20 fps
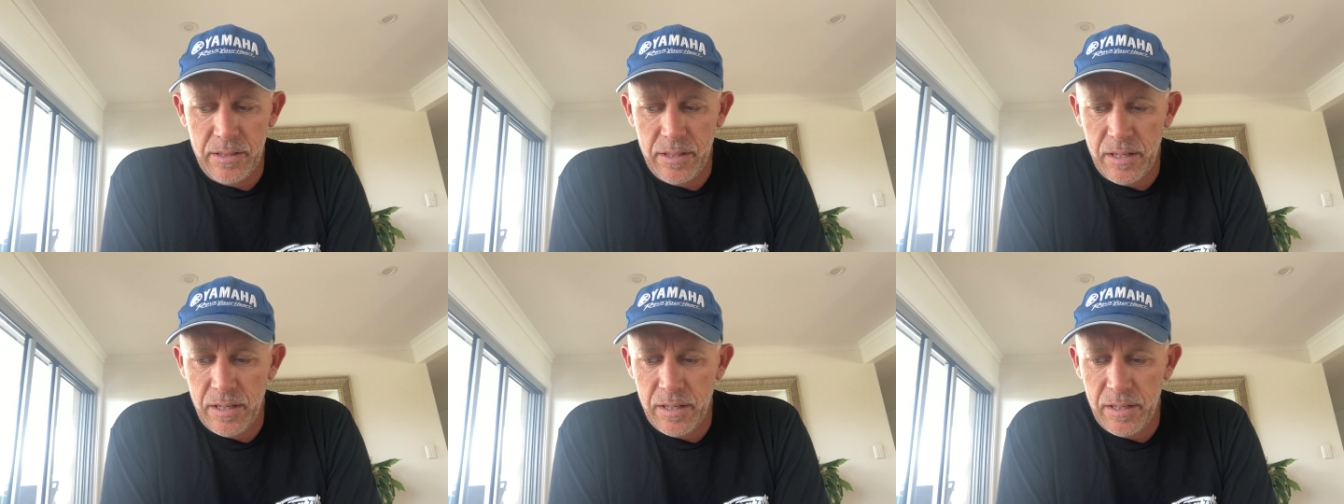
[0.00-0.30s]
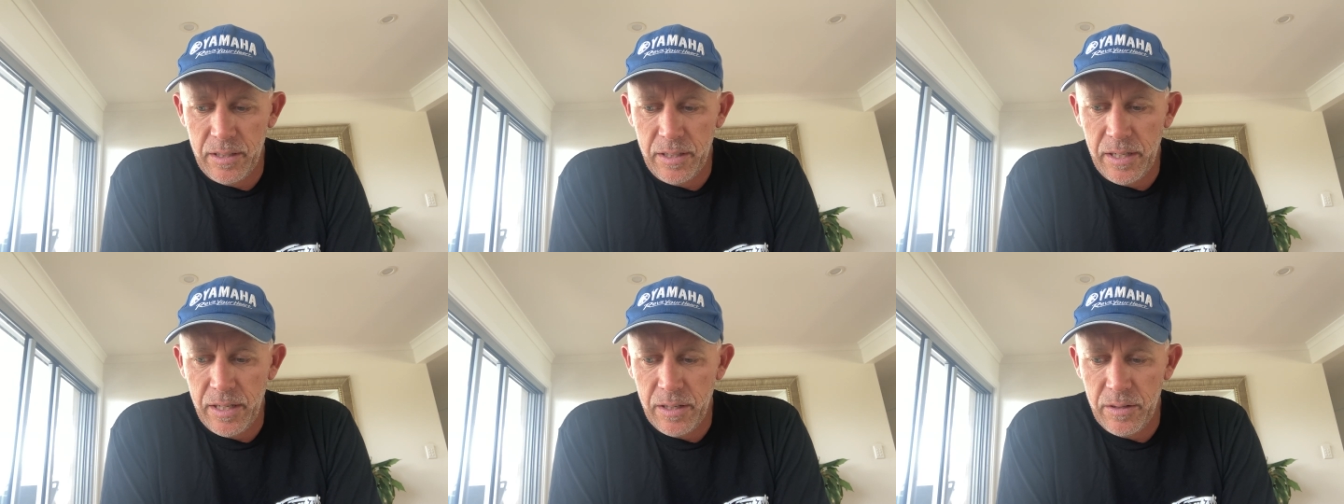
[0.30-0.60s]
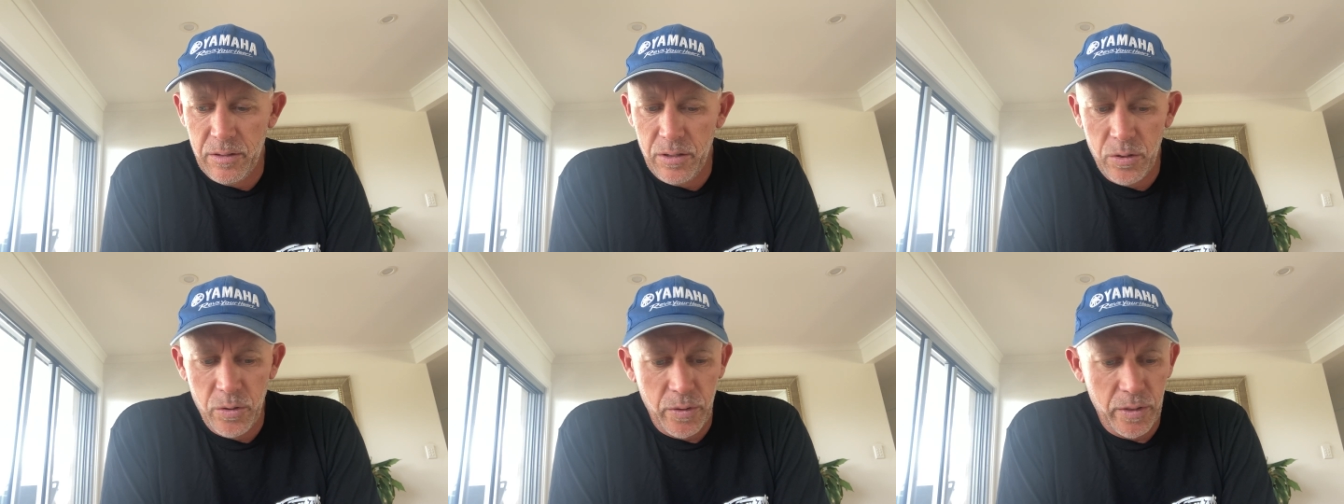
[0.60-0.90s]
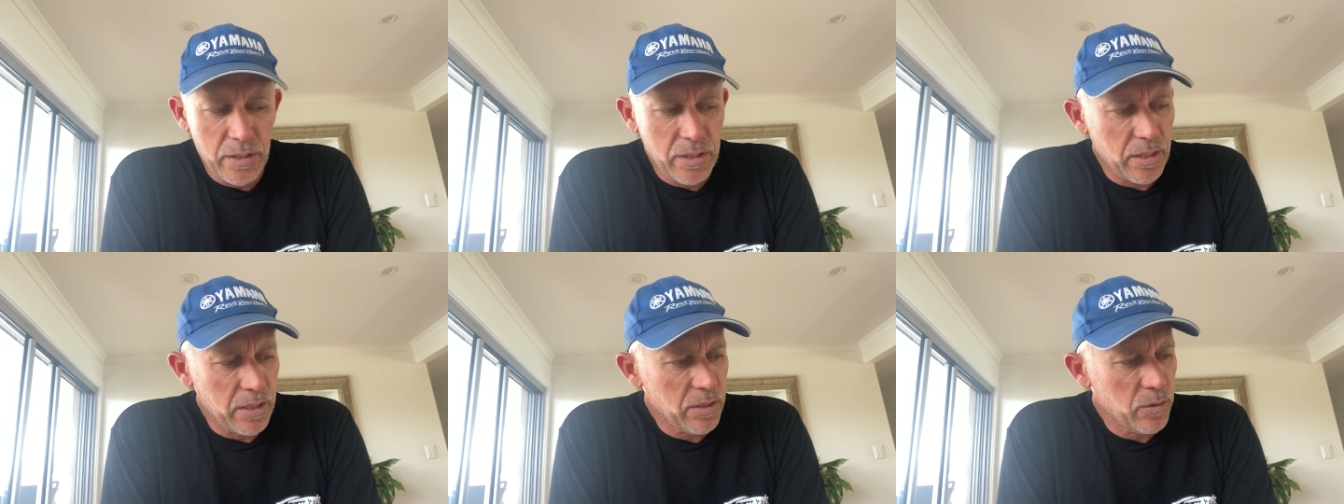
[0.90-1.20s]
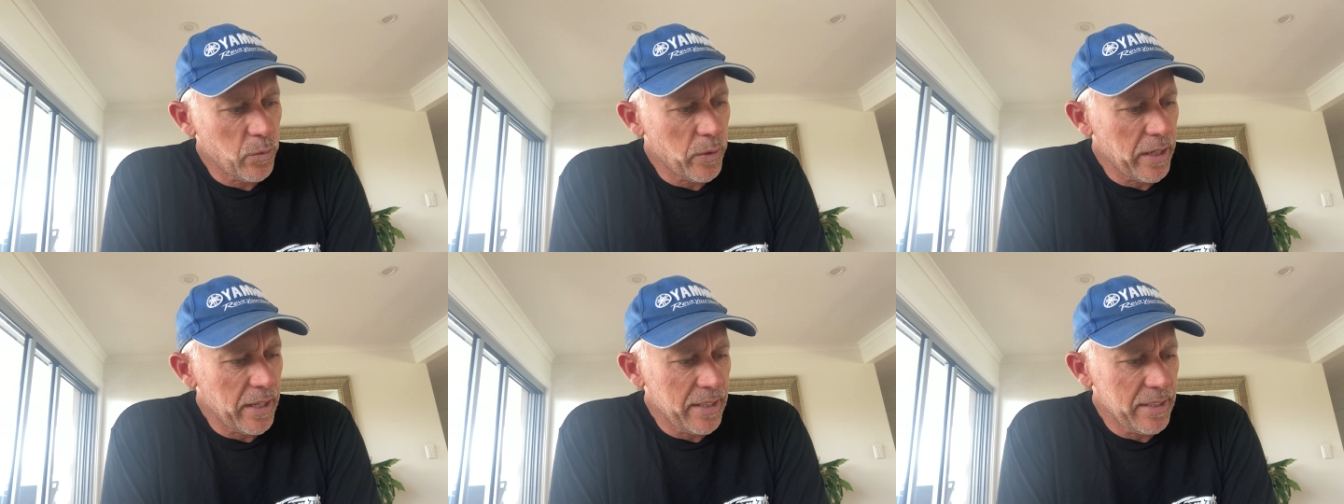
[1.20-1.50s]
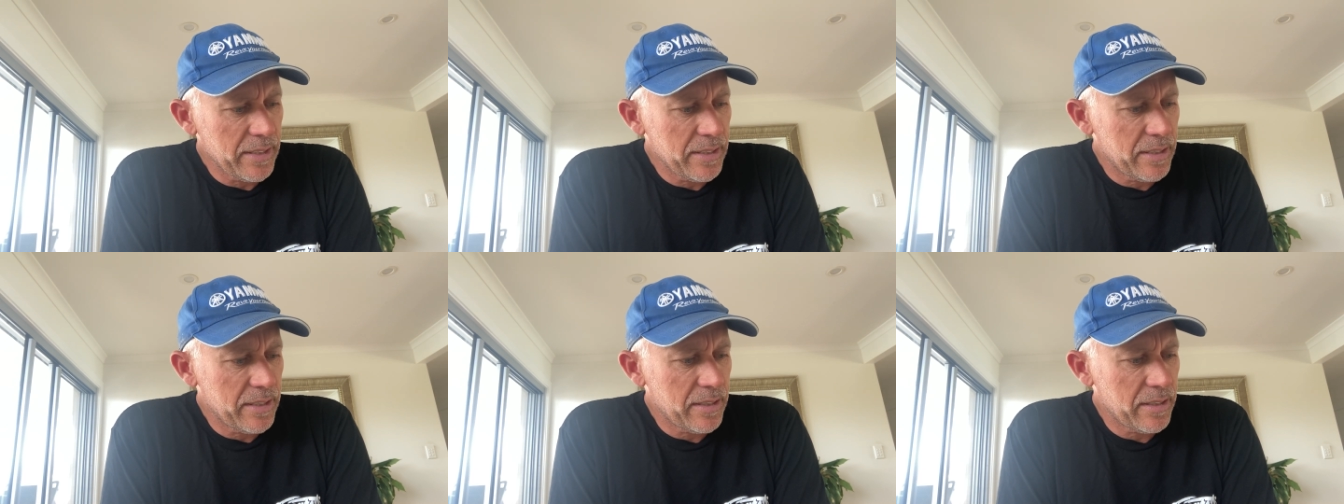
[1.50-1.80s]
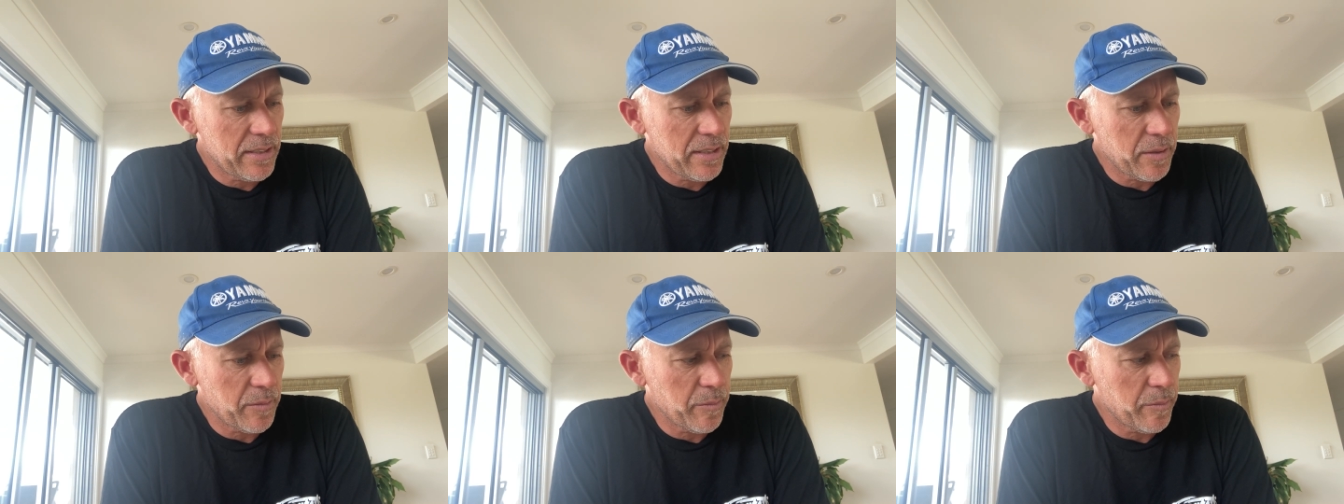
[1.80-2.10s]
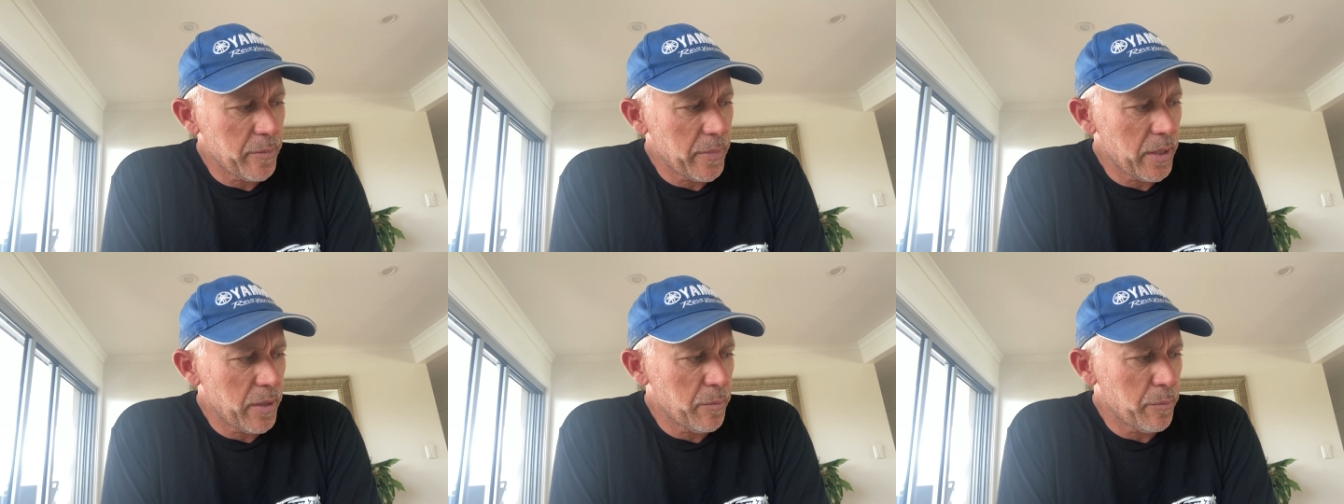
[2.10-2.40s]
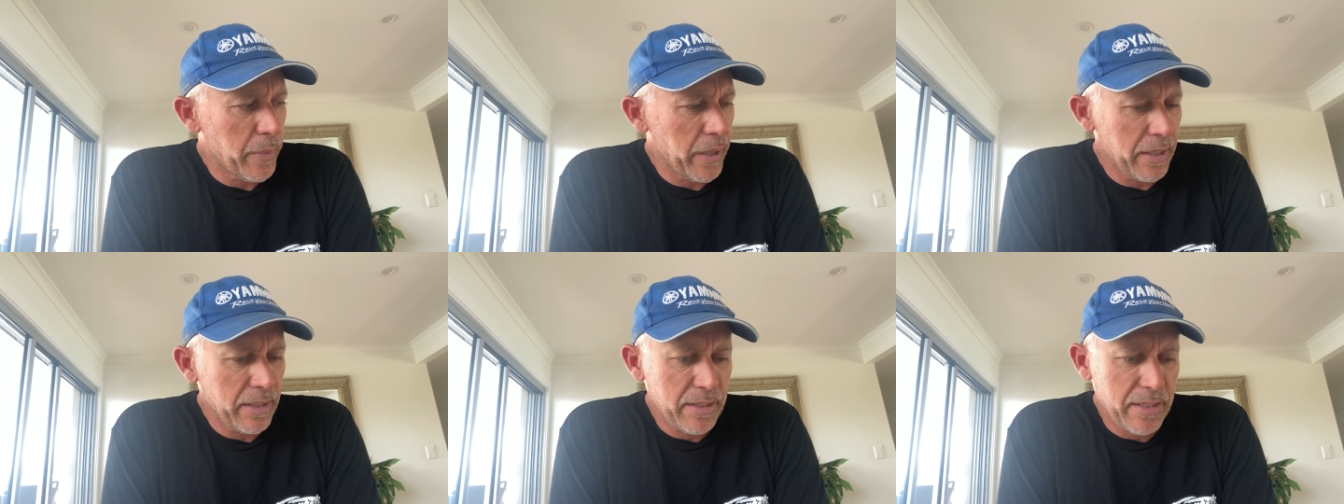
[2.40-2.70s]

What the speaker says: lures as well as some bait